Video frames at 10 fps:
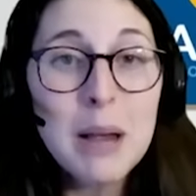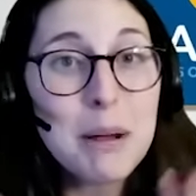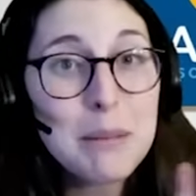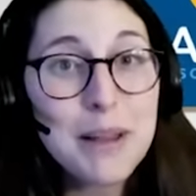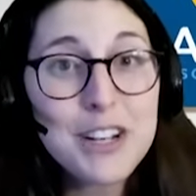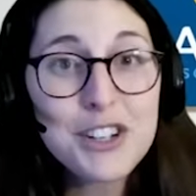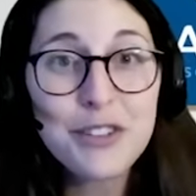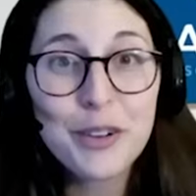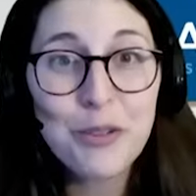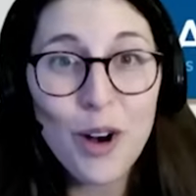My pitch
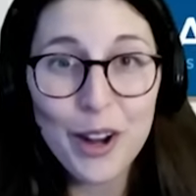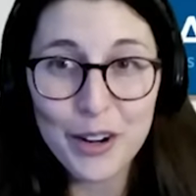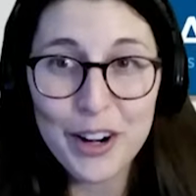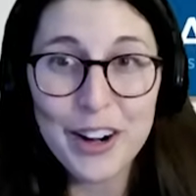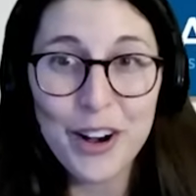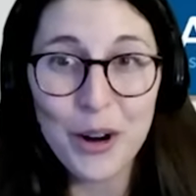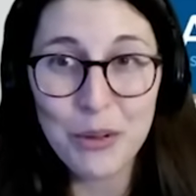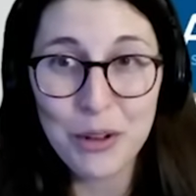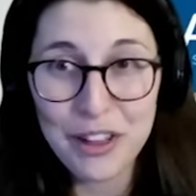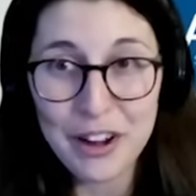for water and
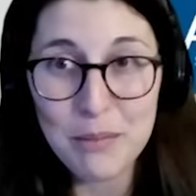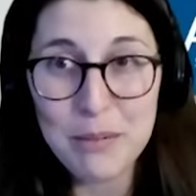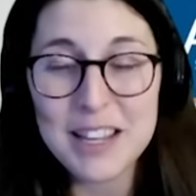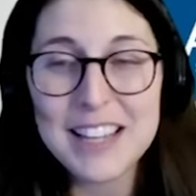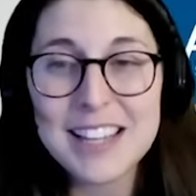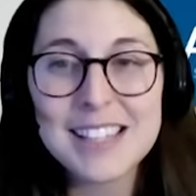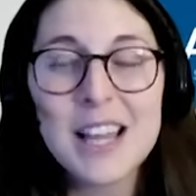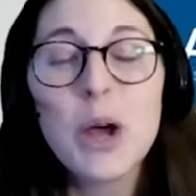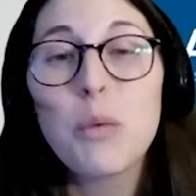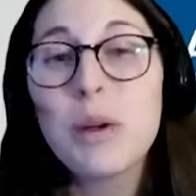aqua therapy is
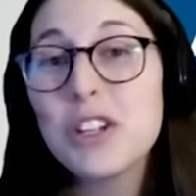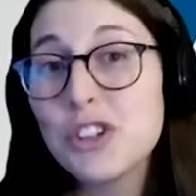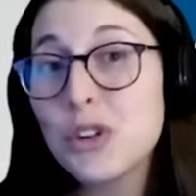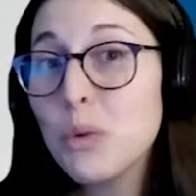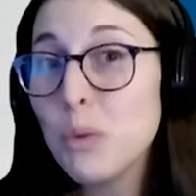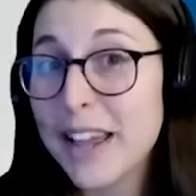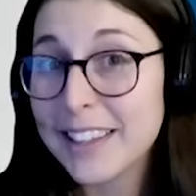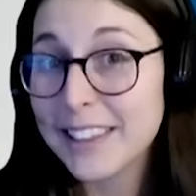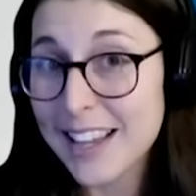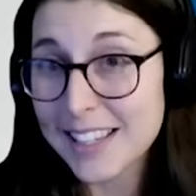we do way
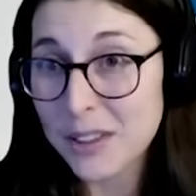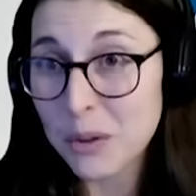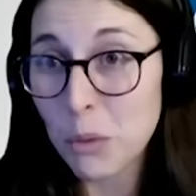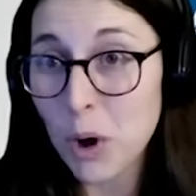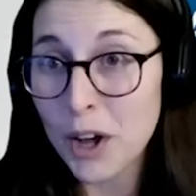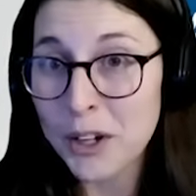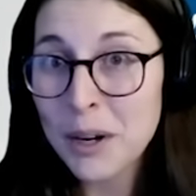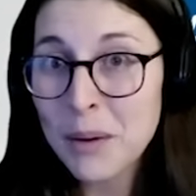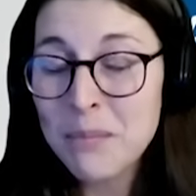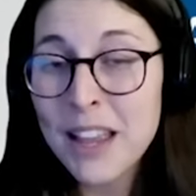less in the water,
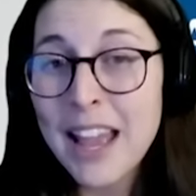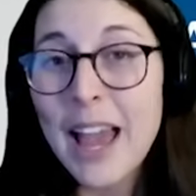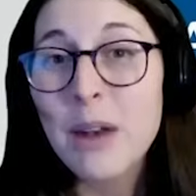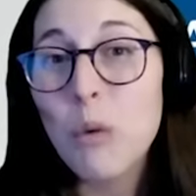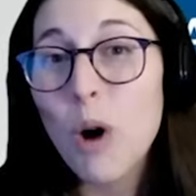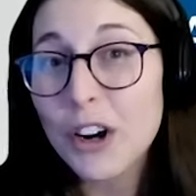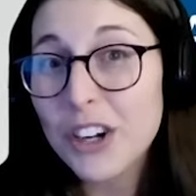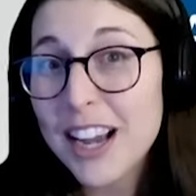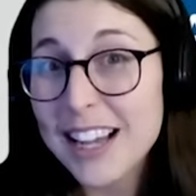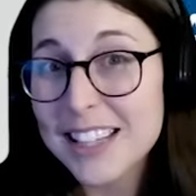and water
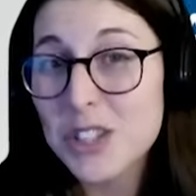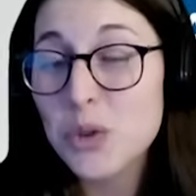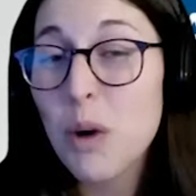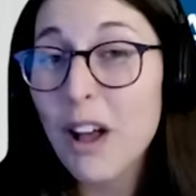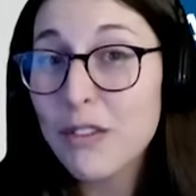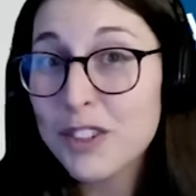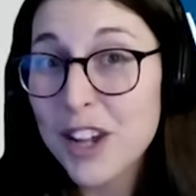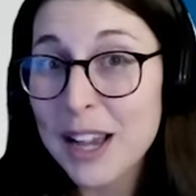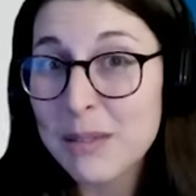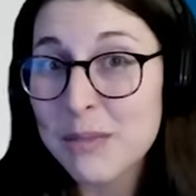has 12
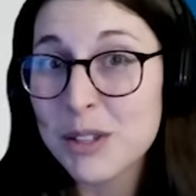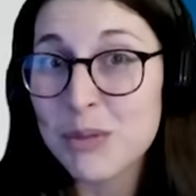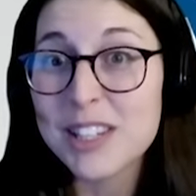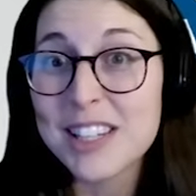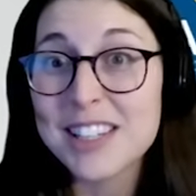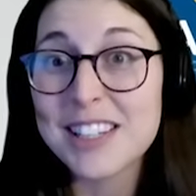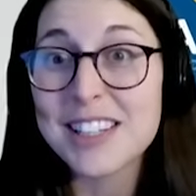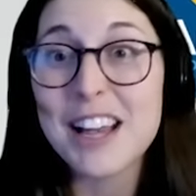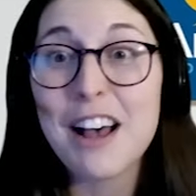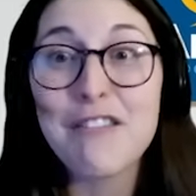times the
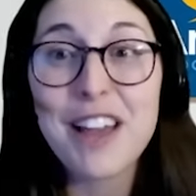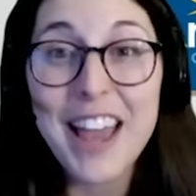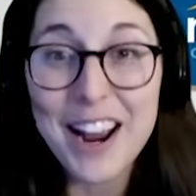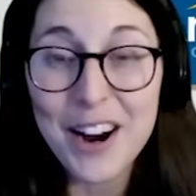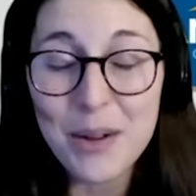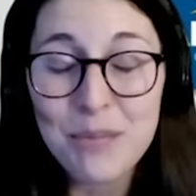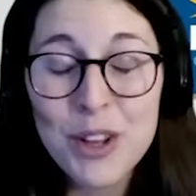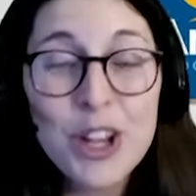resistance of air.